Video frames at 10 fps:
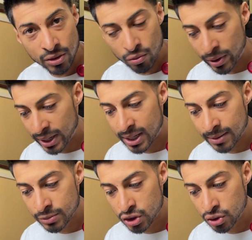When it
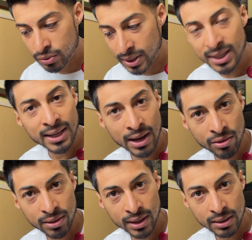comes to eating
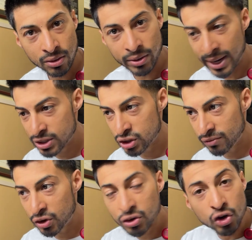healthy, okay, so if
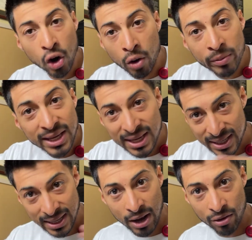you're already
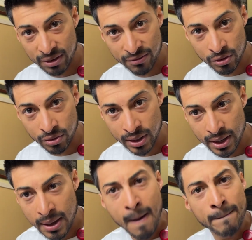eating healthy food,
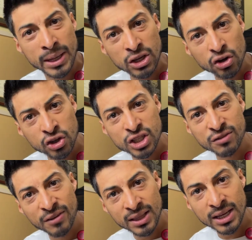but you're just
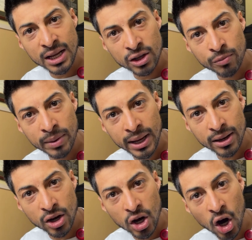feeling a little
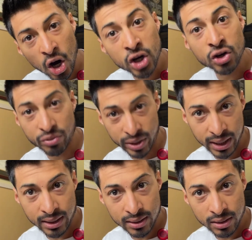bit
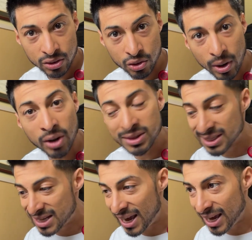hungry throughout the
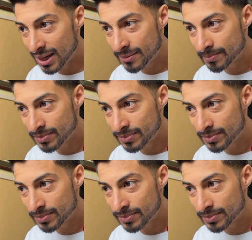day,